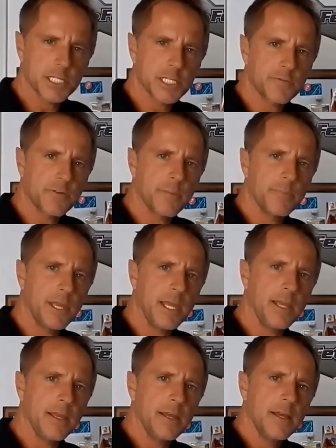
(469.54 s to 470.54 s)
is from
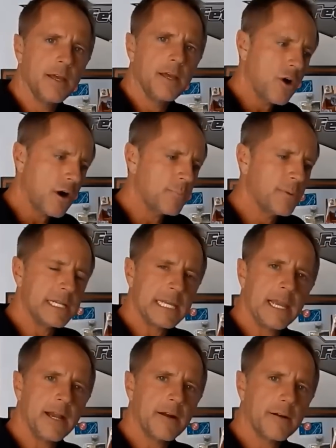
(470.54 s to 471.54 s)
the carpet
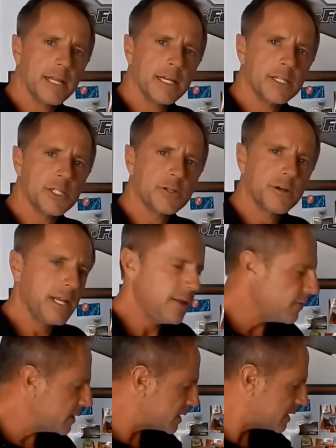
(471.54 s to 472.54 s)
care industry,
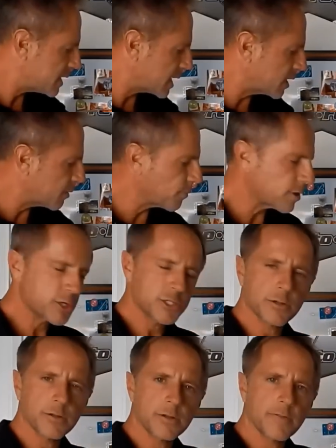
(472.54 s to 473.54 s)
this is a
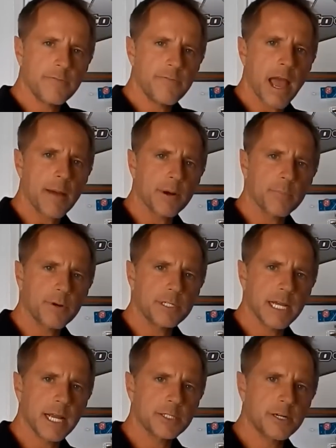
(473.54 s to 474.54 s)
commercial fabric
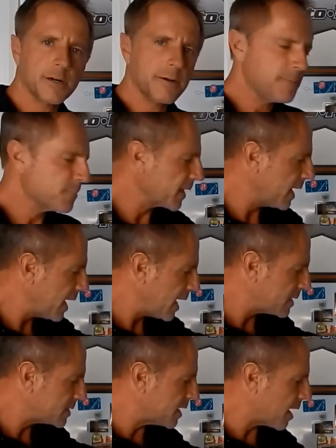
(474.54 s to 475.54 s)
protector.
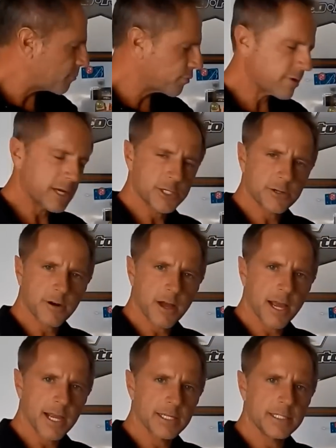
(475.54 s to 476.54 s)
It's not
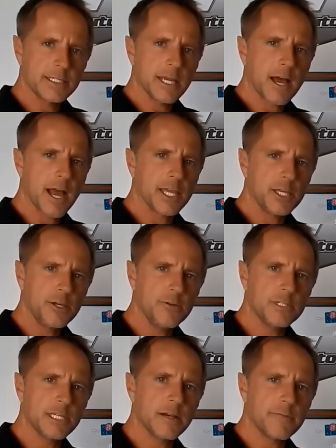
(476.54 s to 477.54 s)
pressurized. I
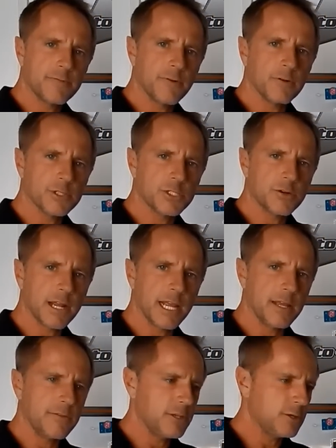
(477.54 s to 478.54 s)
use it full
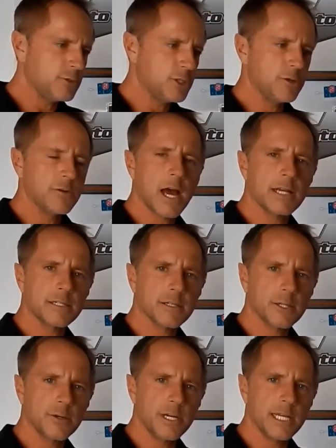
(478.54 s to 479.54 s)
strength. You do not
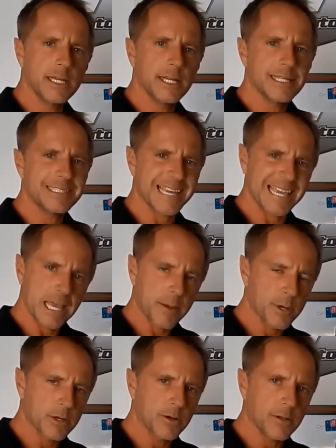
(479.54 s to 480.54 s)
dilute it. It's a
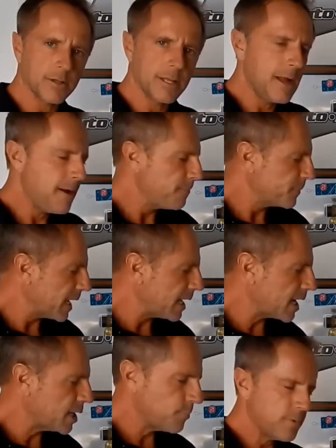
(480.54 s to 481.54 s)
chemical, and
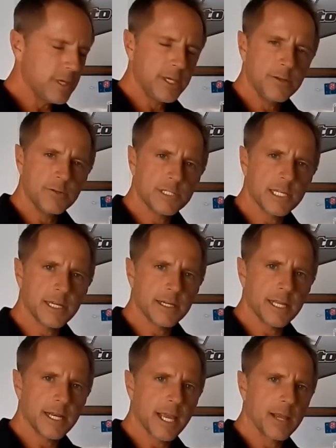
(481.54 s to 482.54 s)
I use it
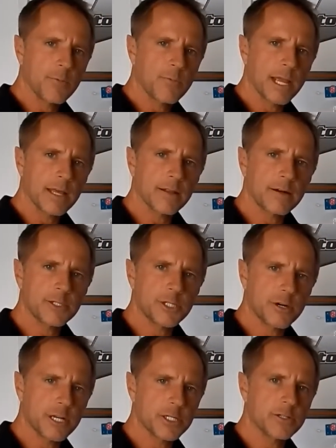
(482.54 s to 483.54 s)
in a regular
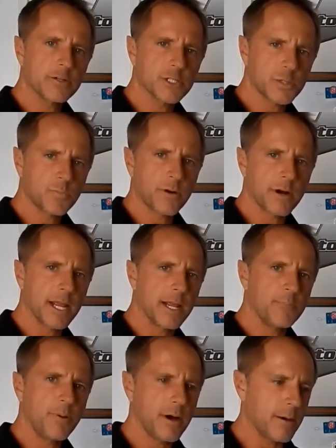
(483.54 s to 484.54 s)
traditional spray
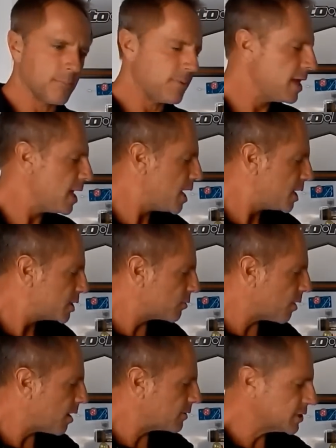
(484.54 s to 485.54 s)
pump. So
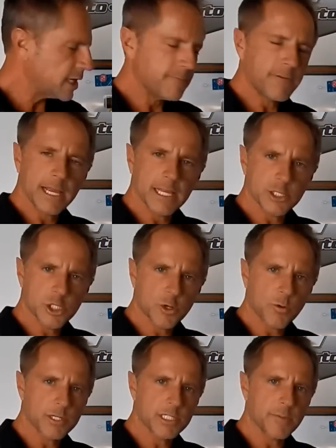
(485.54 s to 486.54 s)
I'll see if I can
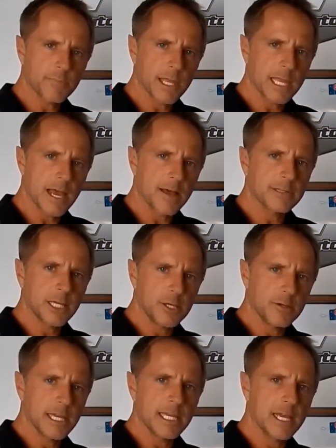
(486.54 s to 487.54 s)
source something out that you
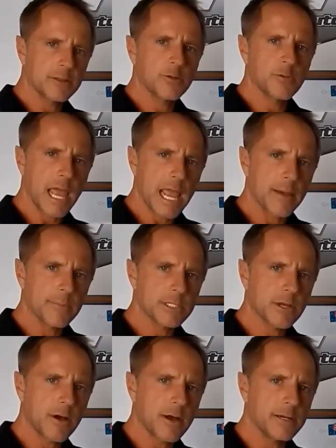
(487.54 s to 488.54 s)
can get through
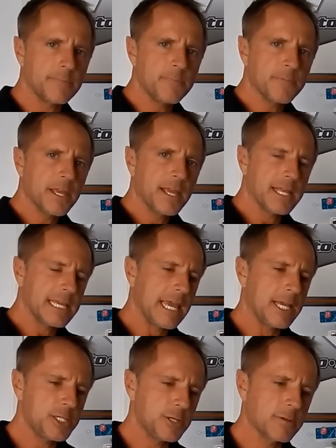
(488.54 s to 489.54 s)
Amazon in
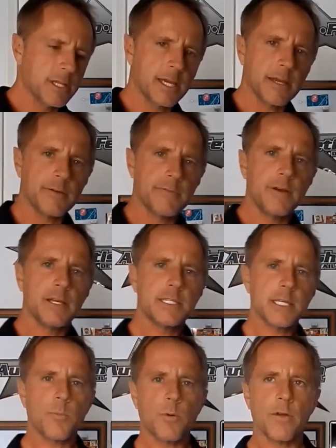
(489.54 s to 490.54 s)
case you live
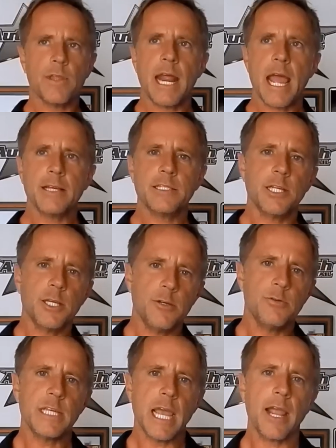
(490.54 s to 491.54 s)
somewhere that has to
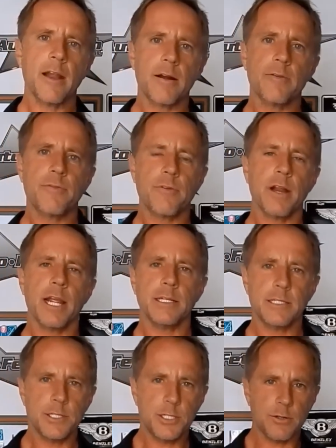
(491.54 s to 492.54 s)
use air
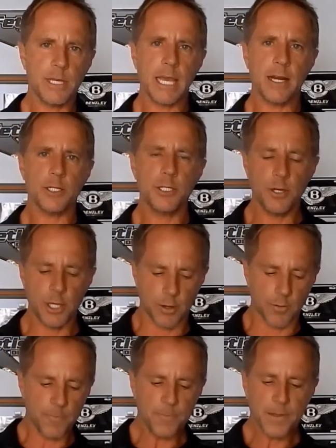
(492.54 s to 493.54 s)
freight to get it to you.